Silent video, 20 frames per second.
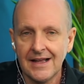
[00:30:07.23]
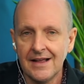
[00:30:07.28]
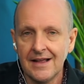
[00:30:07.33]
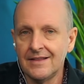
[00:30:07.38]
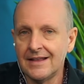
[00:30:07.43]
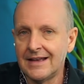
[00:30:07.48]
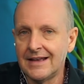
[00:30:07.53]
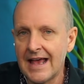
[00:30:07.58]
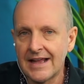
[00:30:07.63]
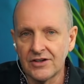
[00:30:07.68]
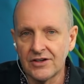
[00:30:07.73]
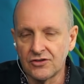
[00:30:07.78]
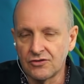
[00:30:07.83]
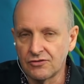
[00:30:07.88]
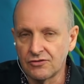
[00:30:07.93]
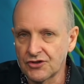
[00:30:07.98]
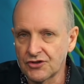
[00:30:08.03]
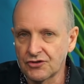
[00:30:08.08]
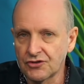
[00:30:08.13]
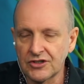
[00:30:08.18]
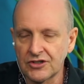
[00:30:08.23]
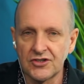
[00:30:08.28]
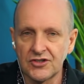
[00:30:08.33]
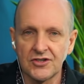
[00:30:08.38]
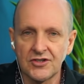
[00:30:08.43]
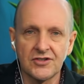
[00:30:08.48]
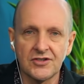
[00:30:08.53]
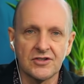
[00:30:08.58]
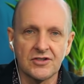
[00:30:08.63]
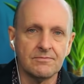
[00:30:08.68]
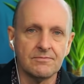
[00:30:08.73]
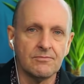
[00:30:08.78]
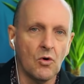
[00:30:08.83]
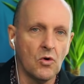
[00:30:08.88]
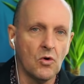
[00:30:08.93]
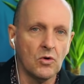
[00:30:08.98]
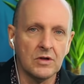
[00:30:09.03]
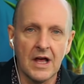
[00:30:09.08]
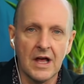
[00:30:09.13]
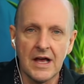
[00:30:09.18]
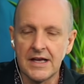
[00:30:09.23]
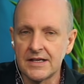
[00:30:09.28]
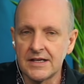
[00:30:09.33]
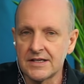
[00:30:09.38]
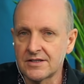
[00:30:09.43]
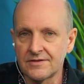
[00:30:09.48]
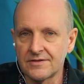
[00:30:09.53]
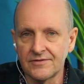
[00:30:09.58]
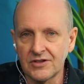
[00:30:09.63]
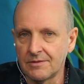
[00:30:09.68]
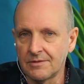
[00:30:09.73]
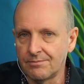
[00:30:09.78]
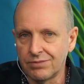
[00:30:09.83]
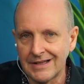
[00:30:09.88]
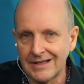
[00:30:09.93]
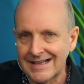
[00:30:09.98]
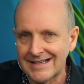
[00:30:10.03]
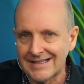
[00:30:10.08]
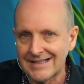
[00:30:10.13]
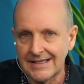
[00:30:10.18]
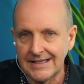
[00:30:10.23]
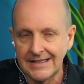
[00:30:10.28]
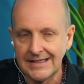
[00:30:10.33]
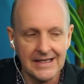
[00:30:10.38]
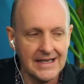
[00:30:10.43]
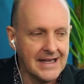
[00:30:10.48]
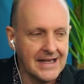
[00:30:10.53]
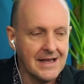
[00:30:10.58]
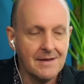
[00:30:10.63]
then added restrictions and more layers of complexity.